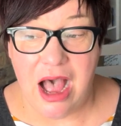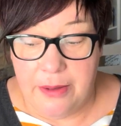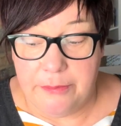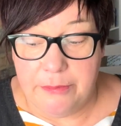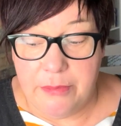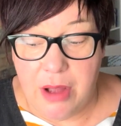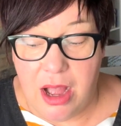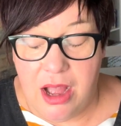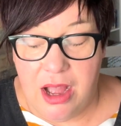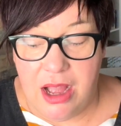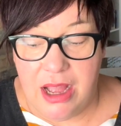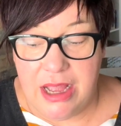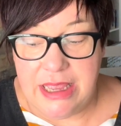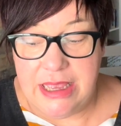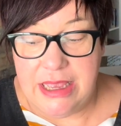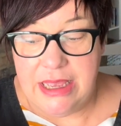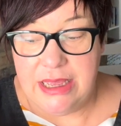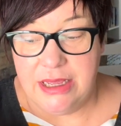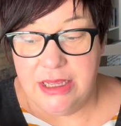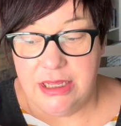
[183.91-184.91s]

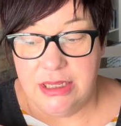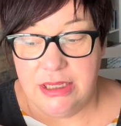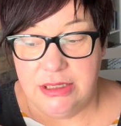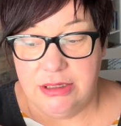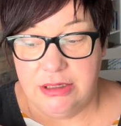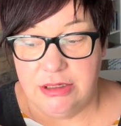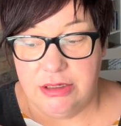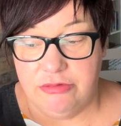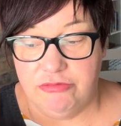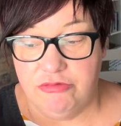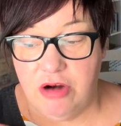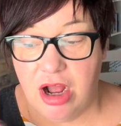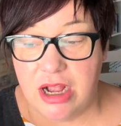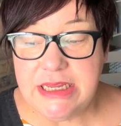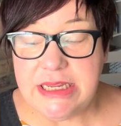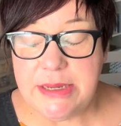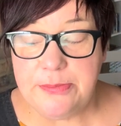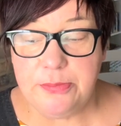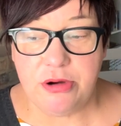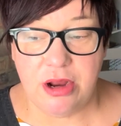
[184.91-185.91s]
My
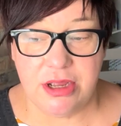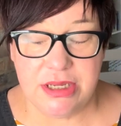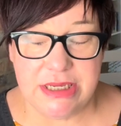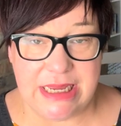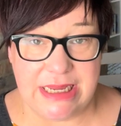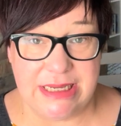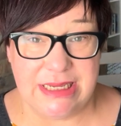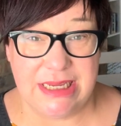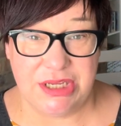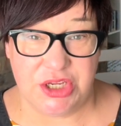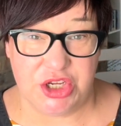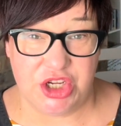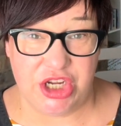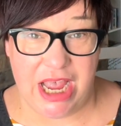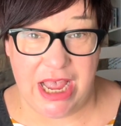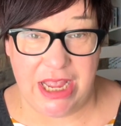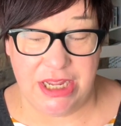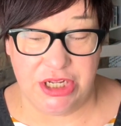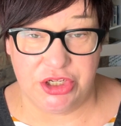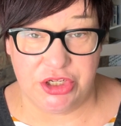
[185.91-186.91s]
writing process has
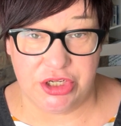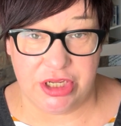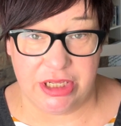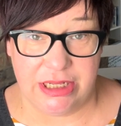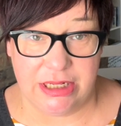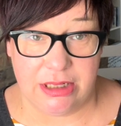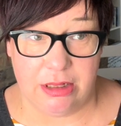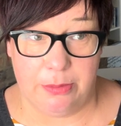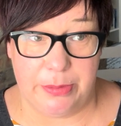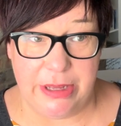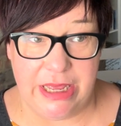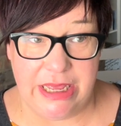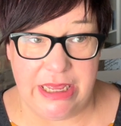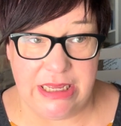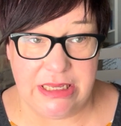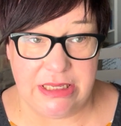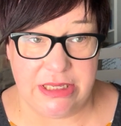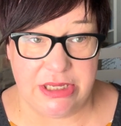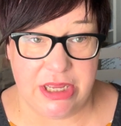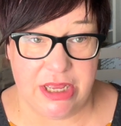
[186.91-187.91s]
changed a little bit
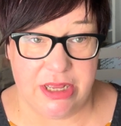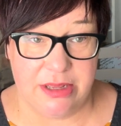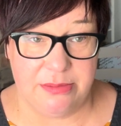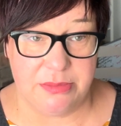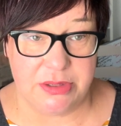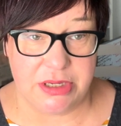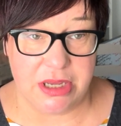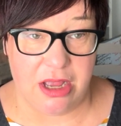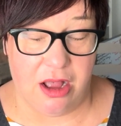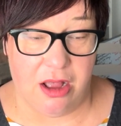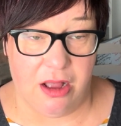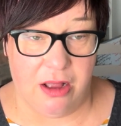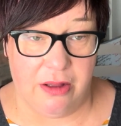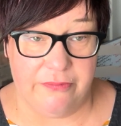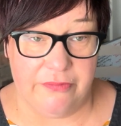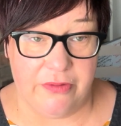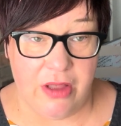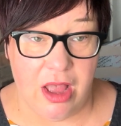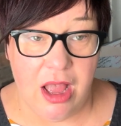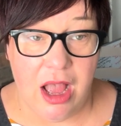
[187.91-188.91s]
in terms
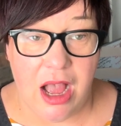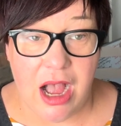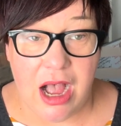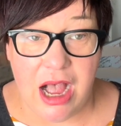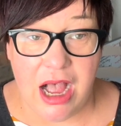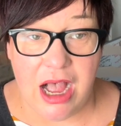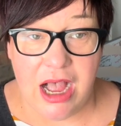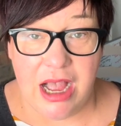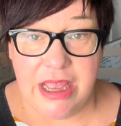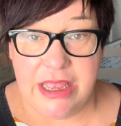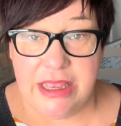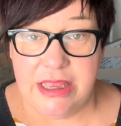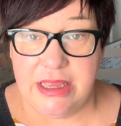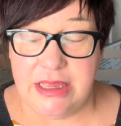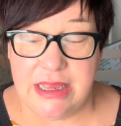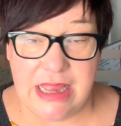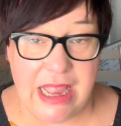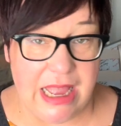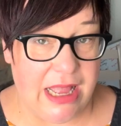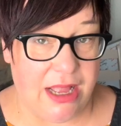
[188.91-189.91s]
of I
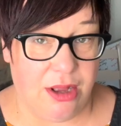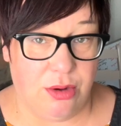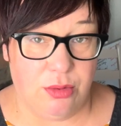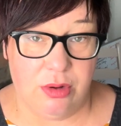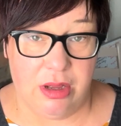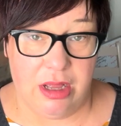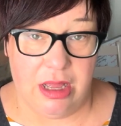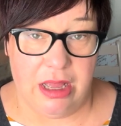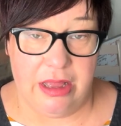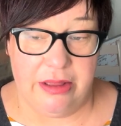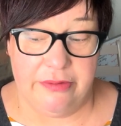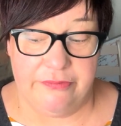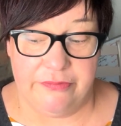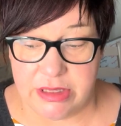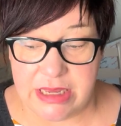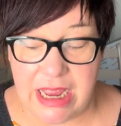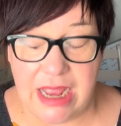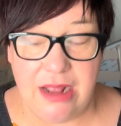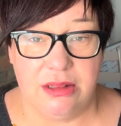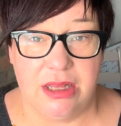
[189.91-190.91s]
now have
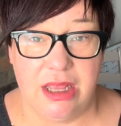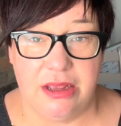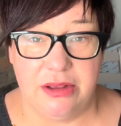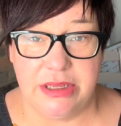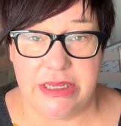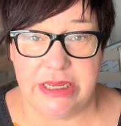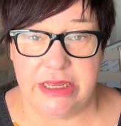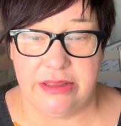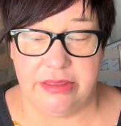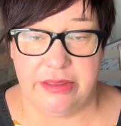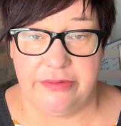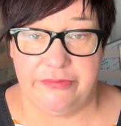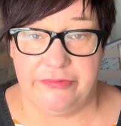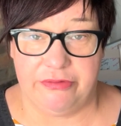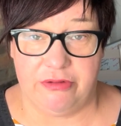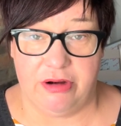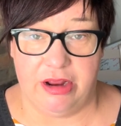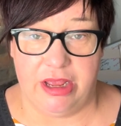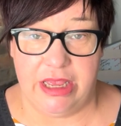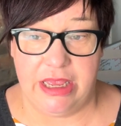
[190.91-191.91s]
downloaded the
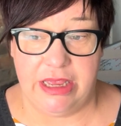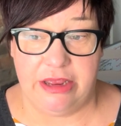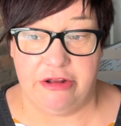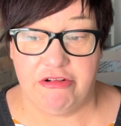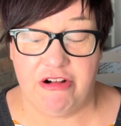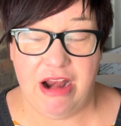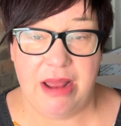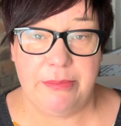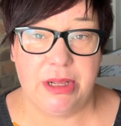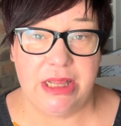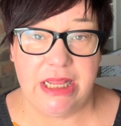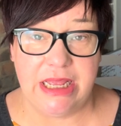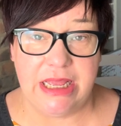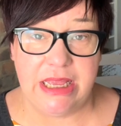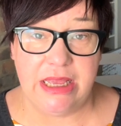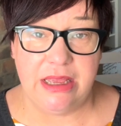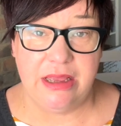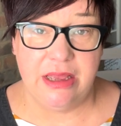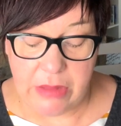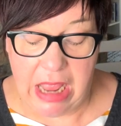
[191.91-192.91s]
free
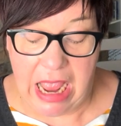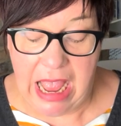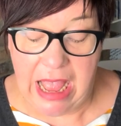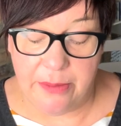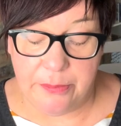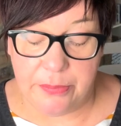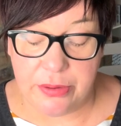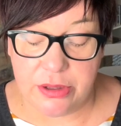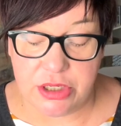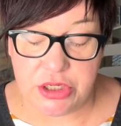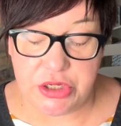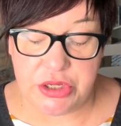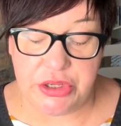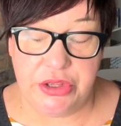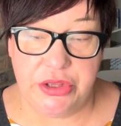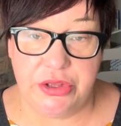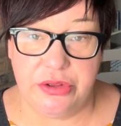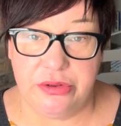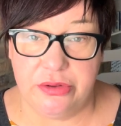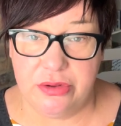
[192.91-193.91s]
Grammarly app to
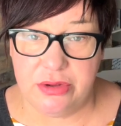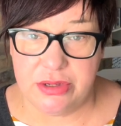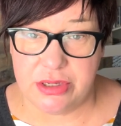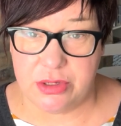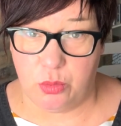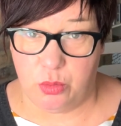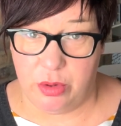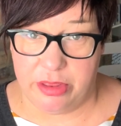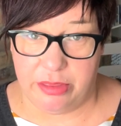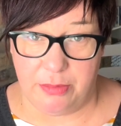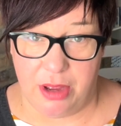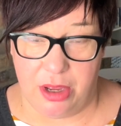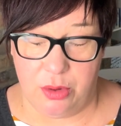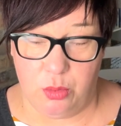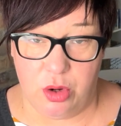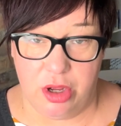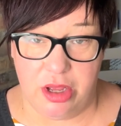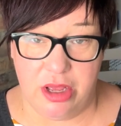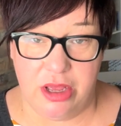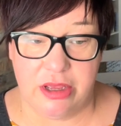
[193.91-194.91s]
use with my
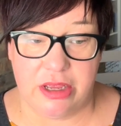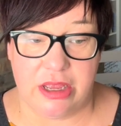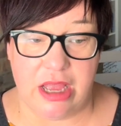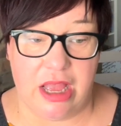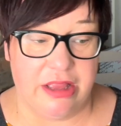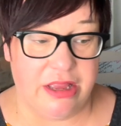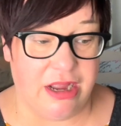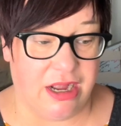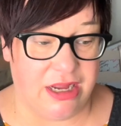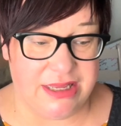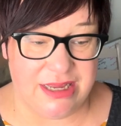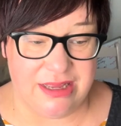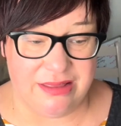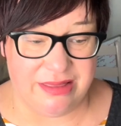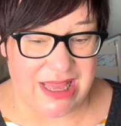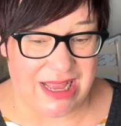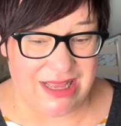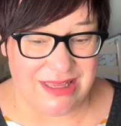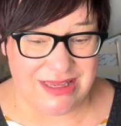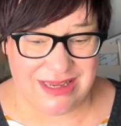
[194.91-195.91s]
work, and I did
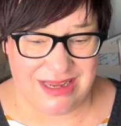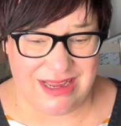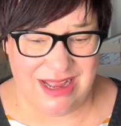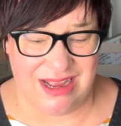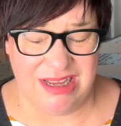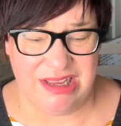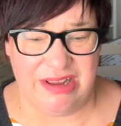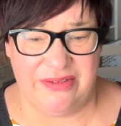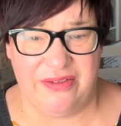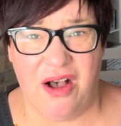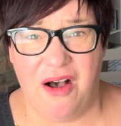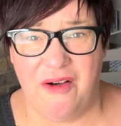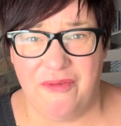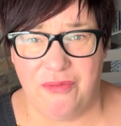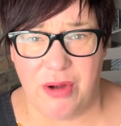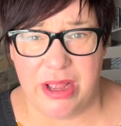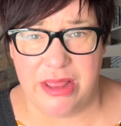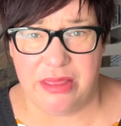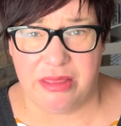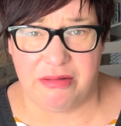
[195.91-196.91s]
that kind of
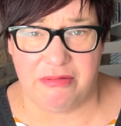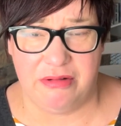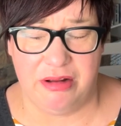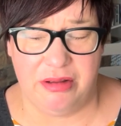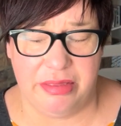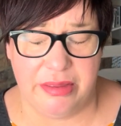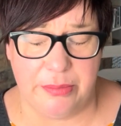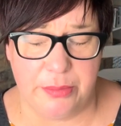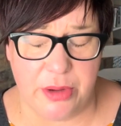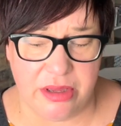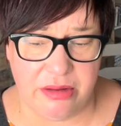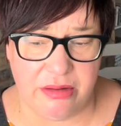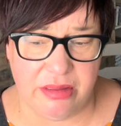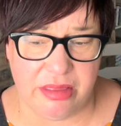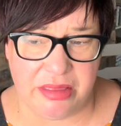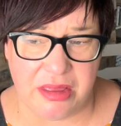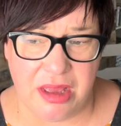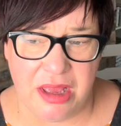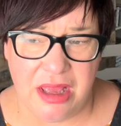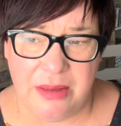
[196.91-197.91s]
halfway through the
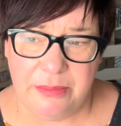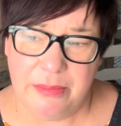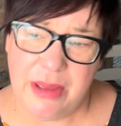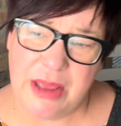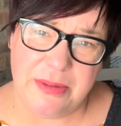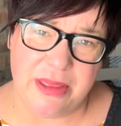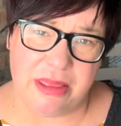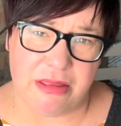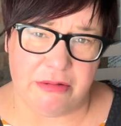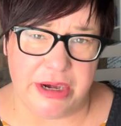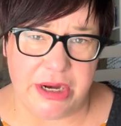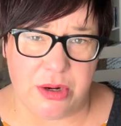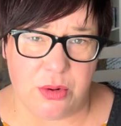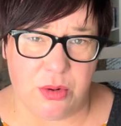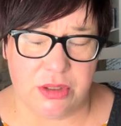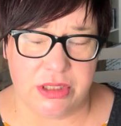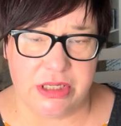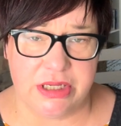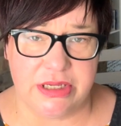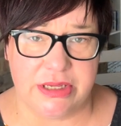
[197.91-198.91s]
month, maybe
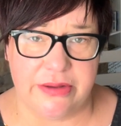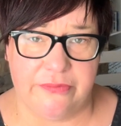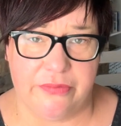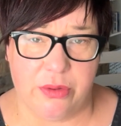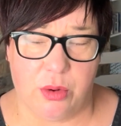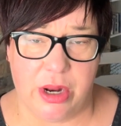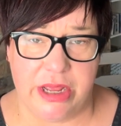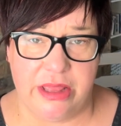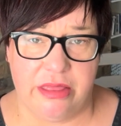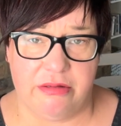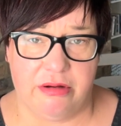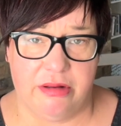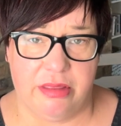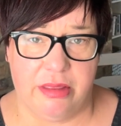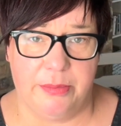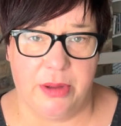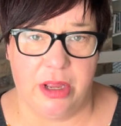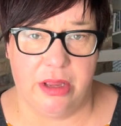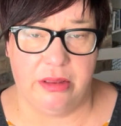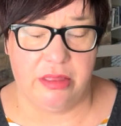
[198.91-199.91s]
3/4 of the way through the
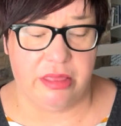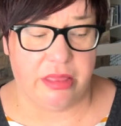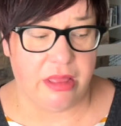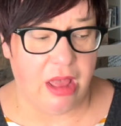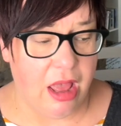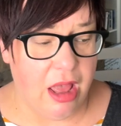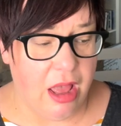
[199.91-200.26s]
month,